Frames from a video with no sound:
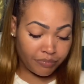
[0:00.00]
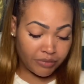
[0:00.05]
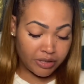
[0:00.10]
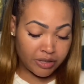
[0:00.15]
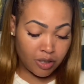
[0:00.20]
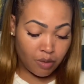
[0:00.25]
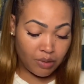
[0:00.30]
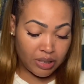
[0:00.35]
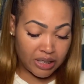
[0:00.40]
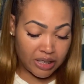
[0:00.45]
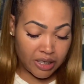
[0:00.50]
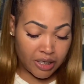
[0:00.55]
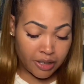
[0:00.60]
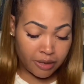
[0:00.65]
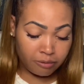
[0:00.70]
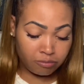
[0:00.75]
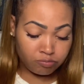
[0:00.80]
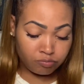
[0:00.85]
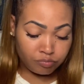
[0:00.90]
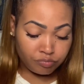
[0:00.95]
So
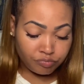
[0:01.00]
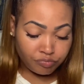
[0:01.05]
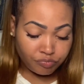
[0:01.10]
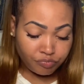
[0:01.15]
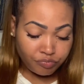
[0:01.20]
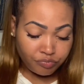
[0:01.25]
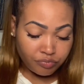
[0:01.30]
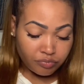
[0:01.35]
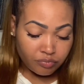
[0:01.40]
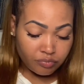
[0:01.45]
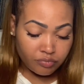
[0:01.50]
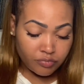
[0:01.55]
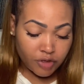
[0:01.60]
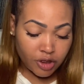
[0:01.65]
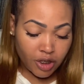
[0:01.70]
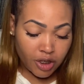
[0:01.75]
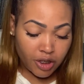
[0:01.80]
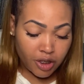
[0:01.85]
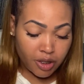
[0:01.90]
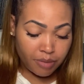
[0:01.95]
again,
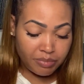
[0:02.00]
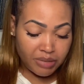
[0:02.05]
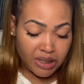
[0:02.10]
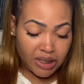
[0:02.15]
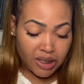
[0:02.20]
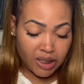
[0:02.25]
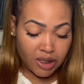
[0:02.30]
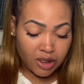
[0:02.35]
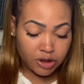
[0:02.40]
the